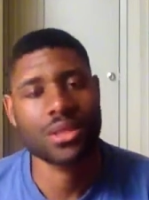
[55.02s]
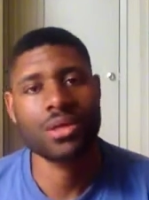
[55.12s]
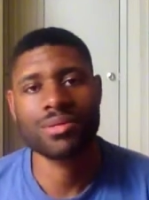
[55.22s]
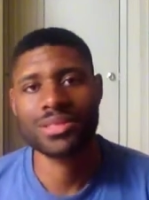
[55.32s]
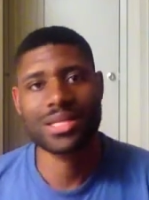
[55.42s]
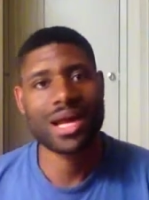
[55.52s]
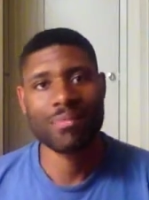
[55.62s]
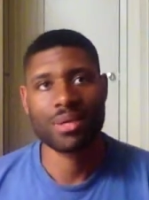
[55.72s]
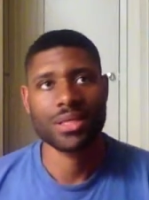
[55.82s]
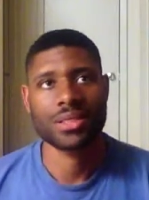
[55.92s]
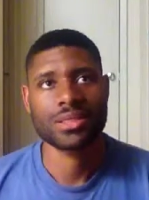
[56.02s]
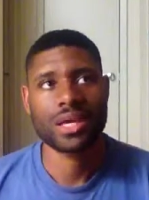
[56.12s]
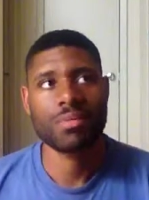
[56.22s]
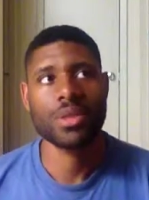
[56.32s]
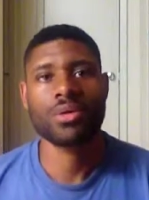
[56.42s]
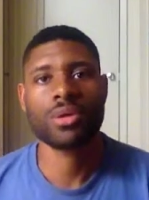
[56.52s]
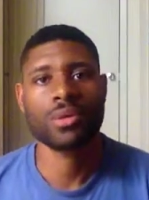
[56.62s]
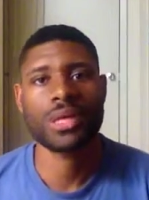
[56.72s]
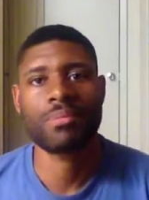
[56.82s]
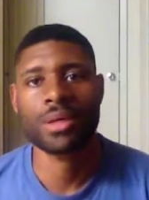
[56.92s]
you know, stop it. Stop it. You don't know
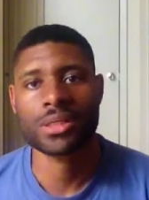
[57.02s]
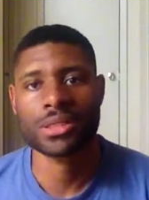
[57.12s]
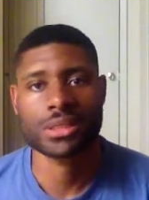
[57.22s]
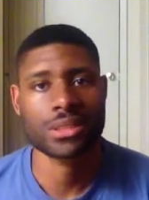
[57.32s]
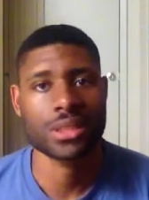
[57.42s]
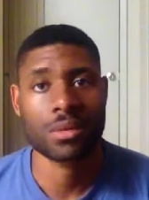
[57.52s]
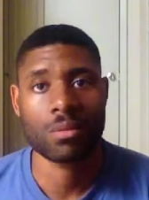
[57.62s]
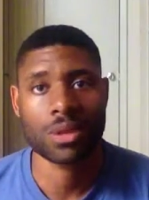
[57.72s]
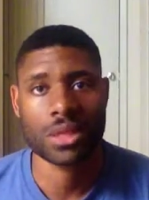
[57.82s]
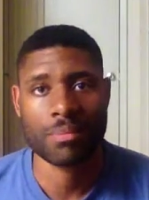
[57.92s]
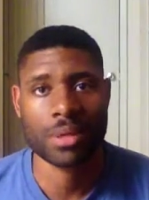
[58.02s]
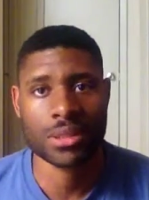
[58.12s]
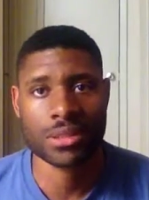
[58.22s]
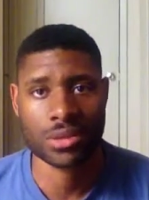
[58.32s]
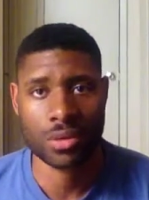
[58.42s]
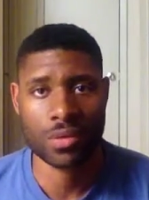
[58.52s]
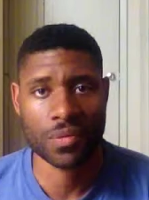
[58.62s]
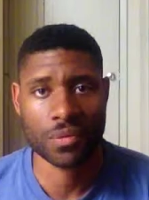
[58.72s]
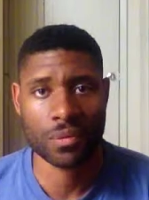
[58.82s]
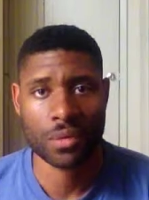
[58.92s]
what that person's what that person's going
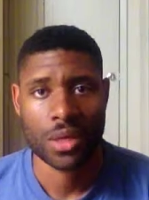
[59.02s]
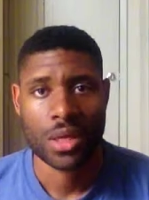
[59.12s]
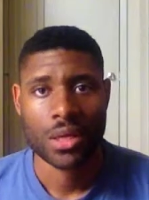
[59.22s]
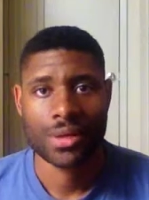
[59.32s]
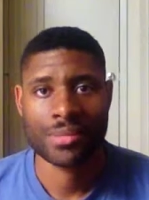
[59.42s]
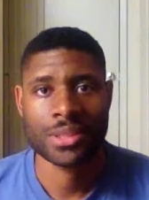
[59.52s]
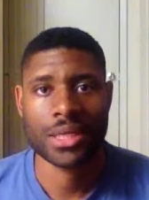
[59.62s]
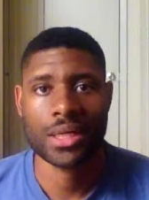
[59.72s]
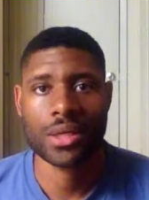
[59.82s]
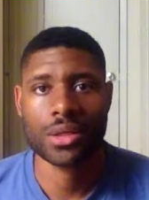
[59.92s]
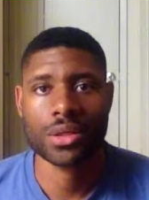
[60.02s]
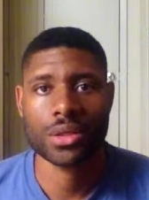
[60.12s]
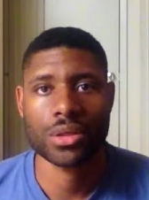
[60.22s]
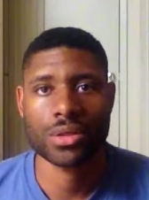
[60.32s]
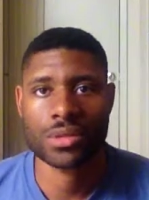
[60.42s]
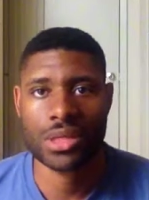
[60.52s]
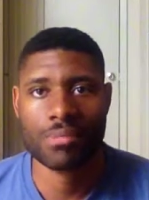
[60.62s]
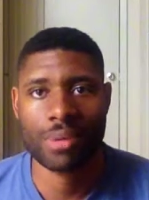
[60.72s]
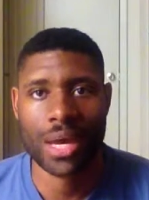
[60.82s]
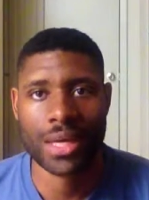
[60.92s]
through. You know what I'm saying? You you
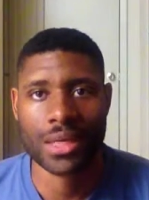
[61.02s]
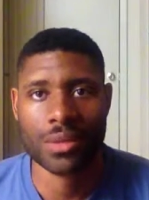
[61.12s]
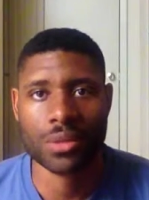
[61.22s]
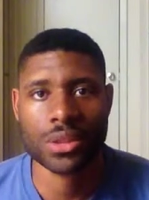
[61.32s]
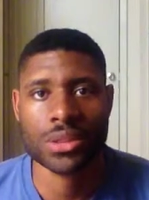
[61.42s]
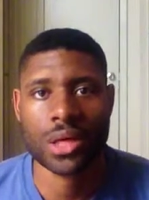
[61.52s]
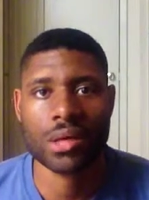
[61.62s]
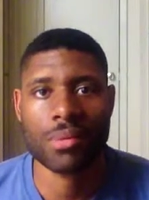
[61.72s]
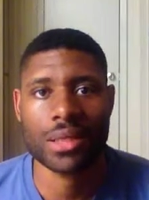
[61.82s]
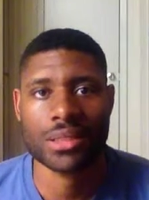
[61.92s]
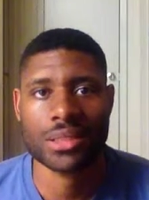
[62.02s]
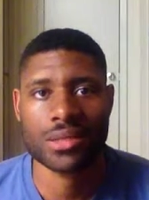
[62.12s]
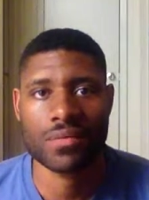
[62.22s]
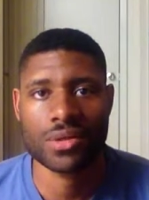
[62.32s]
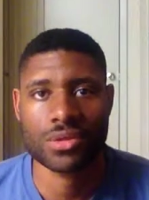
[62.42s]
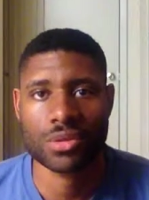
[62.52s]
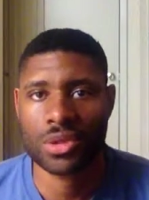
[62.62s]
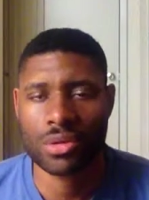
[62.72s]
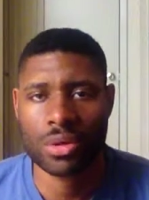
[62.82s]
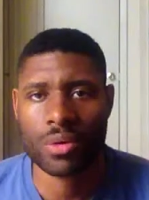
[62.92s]
sit back and you want to talk about this individual. You
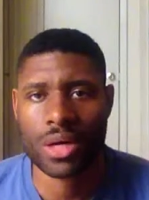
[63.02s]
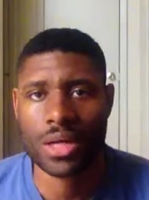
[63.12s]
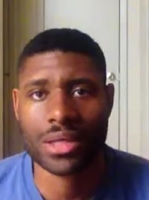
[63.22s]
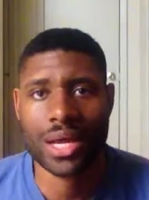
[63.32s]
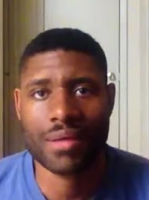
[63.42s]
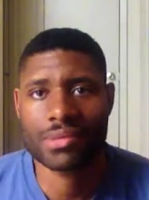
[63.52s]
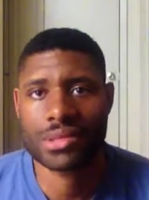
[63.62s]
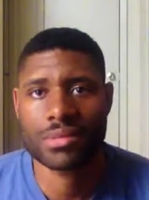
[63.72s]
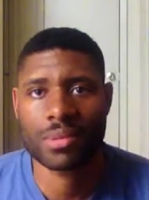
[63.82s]
don't know what our lives are to